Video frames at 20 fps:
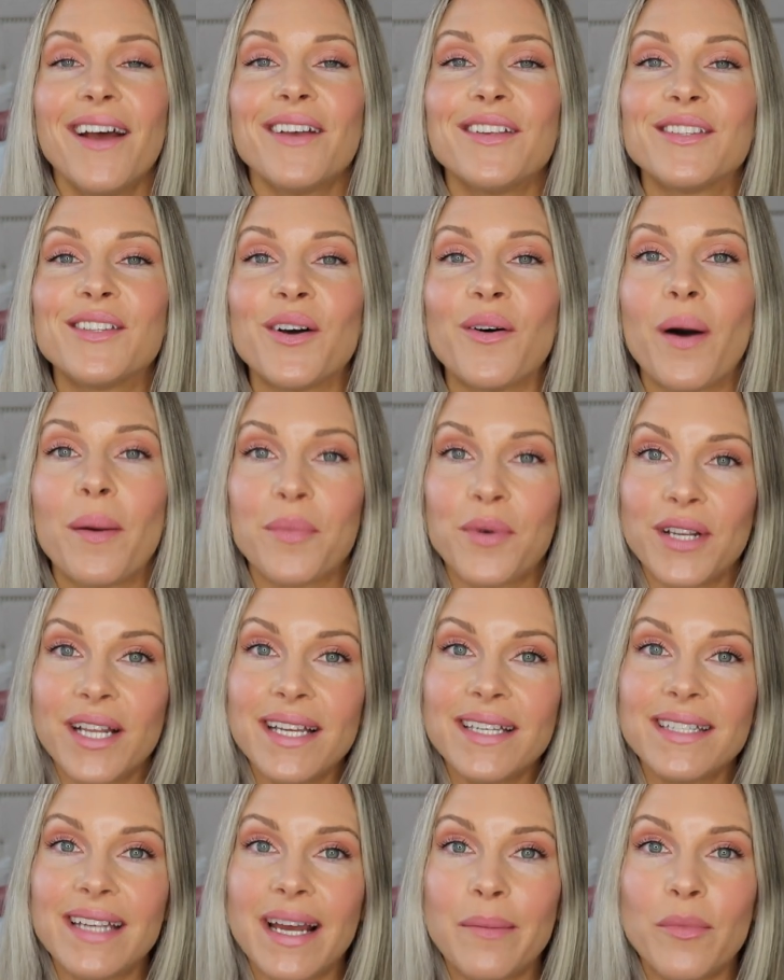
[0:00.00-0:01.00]
So I'm going
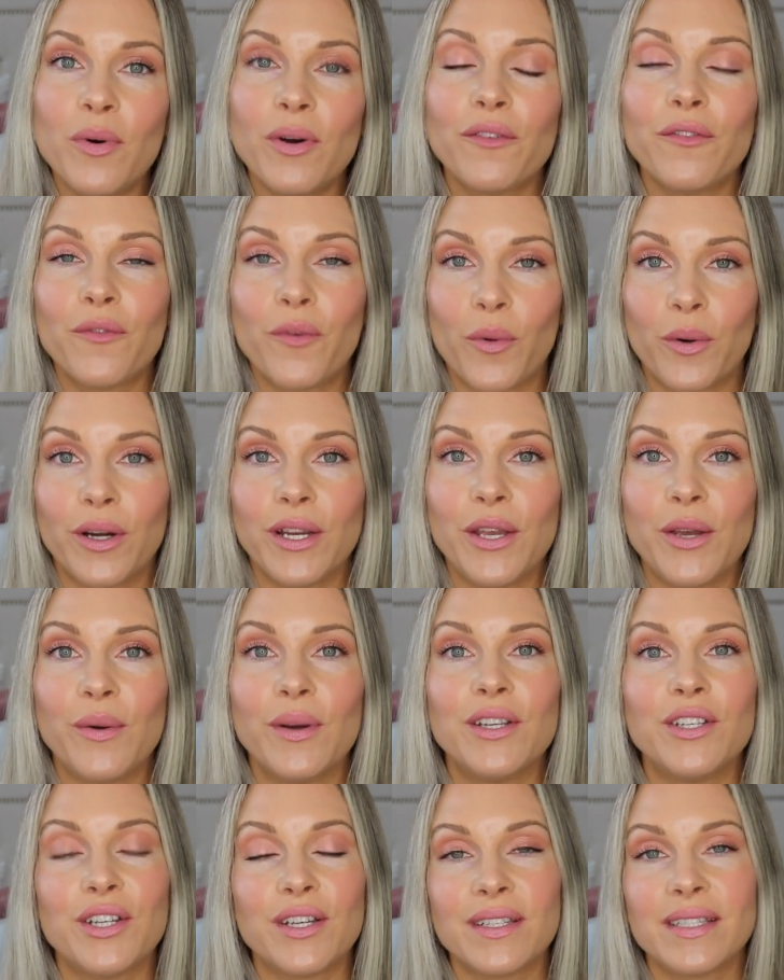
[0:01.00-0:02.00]
to demo it for you
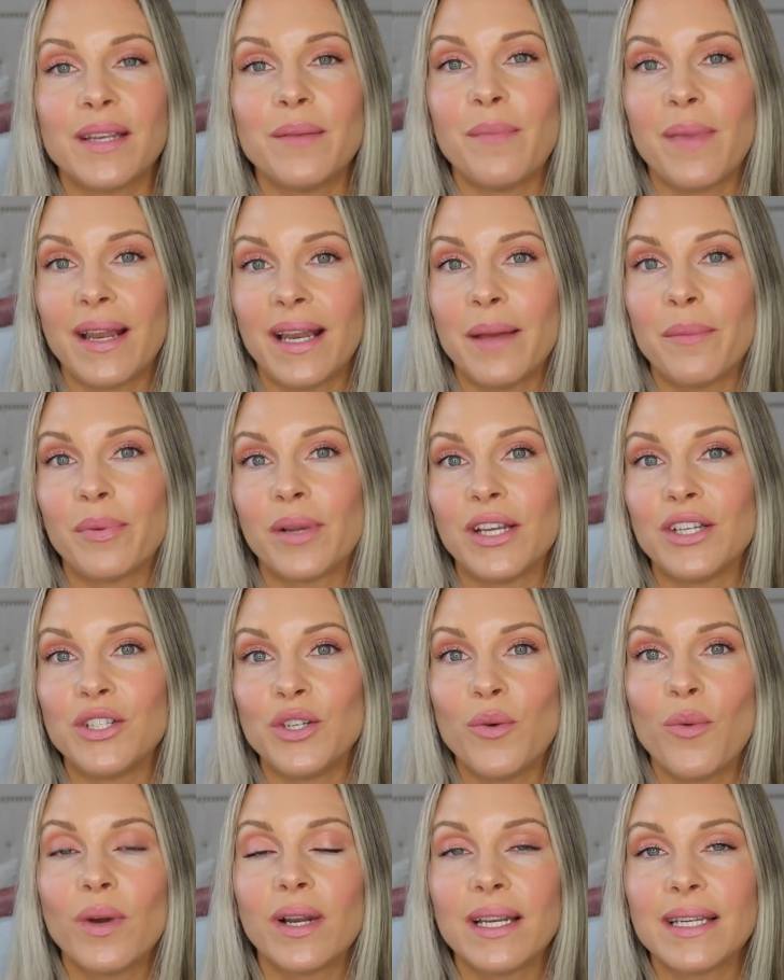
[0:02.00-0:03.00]
in just a minute, but I
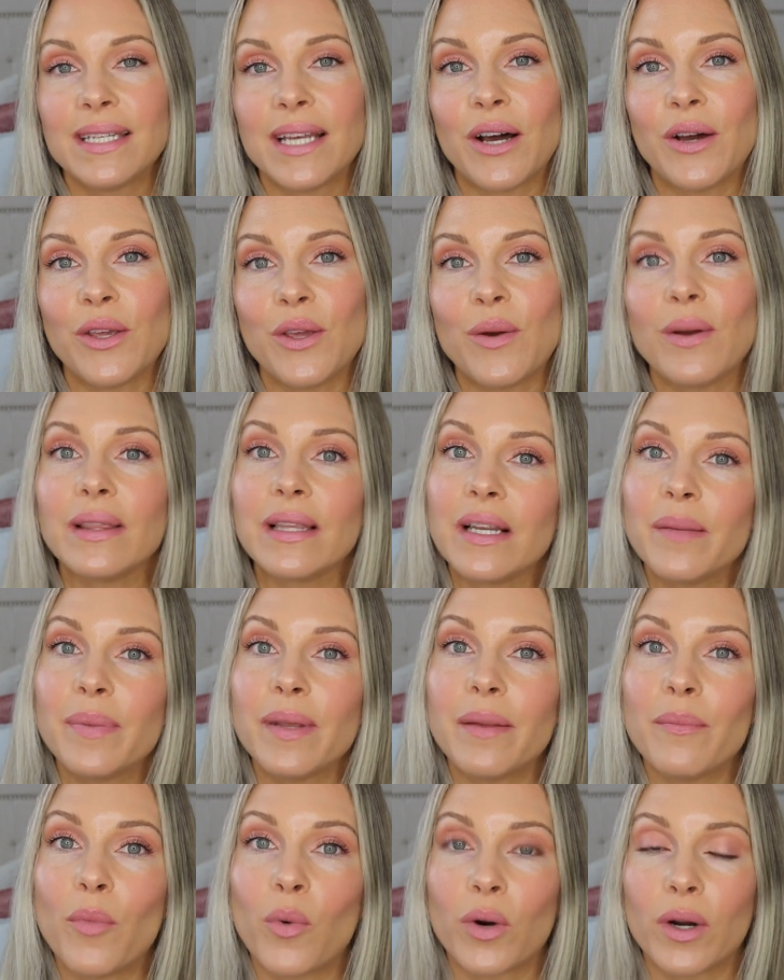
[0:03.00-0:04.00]
do want to tell you a little
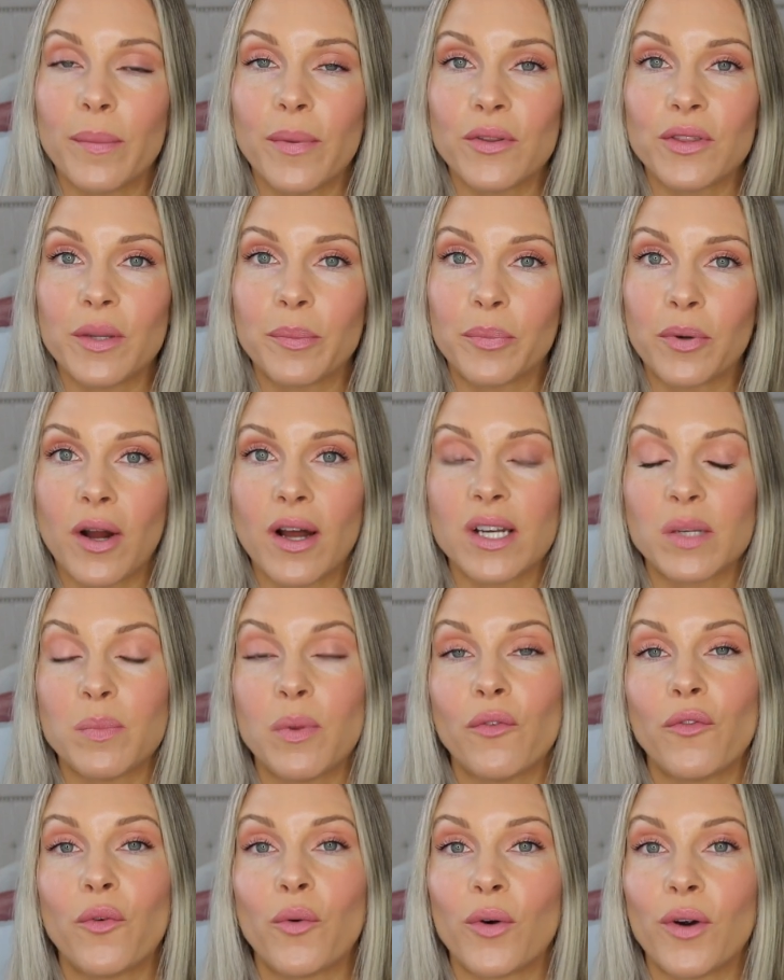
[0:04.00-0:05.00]
bit more about the product
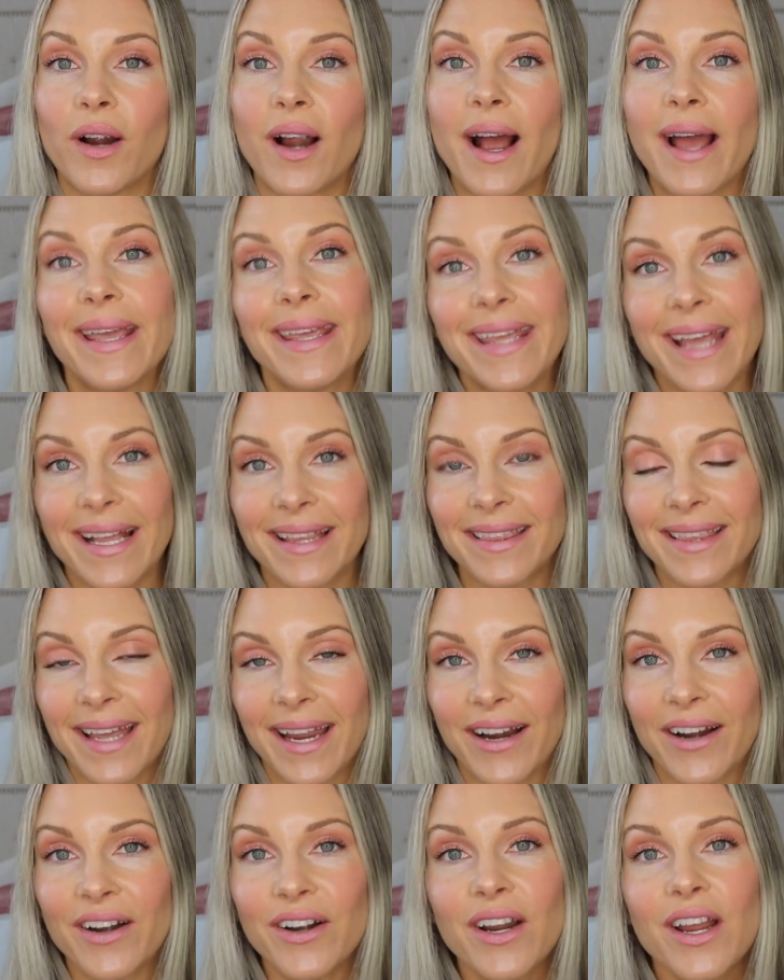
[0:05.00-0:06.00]
before I get
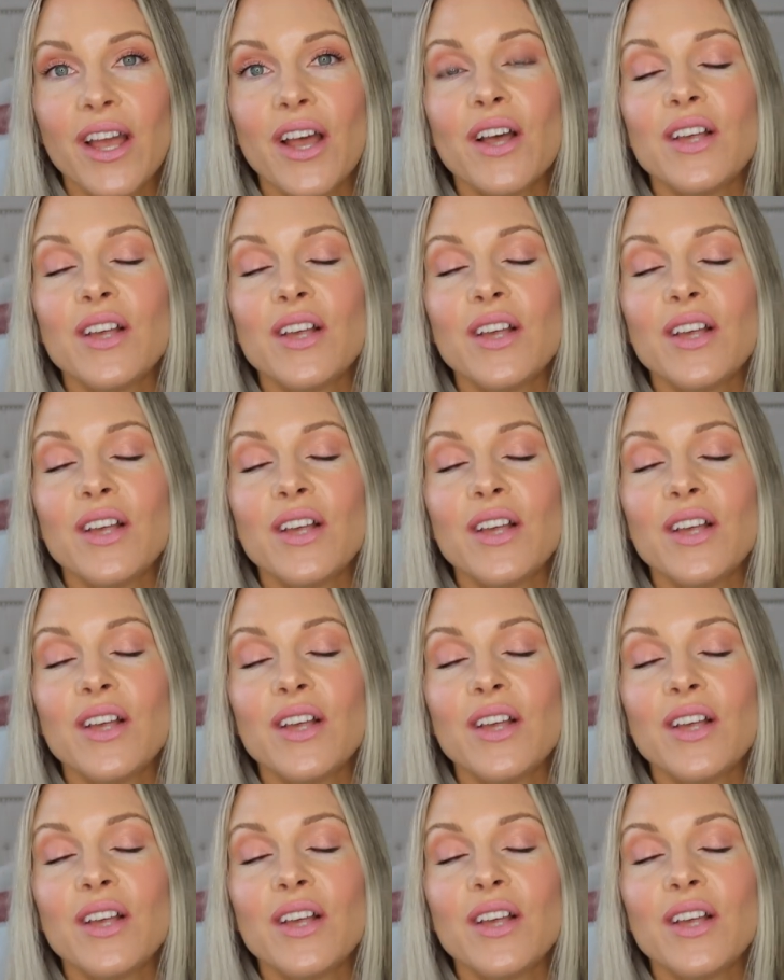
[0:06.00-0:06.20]
there.